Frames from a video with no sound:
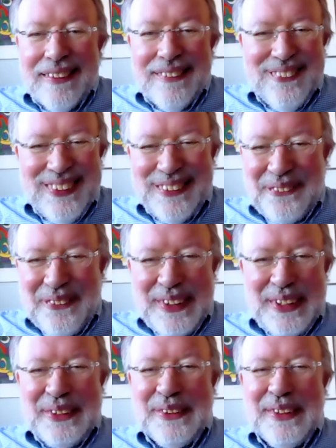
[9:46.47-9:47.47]

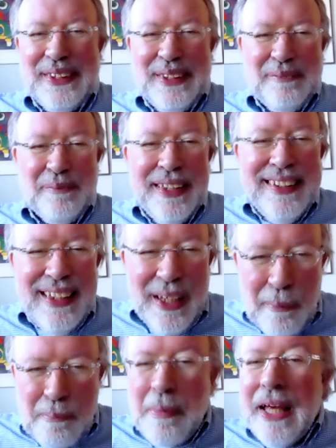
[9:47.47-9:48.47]
We're
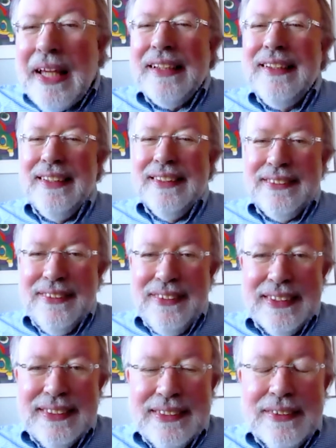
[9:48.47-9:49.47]
embedded into
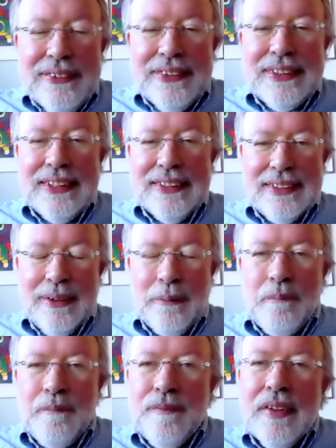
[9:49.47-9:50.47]
this new system.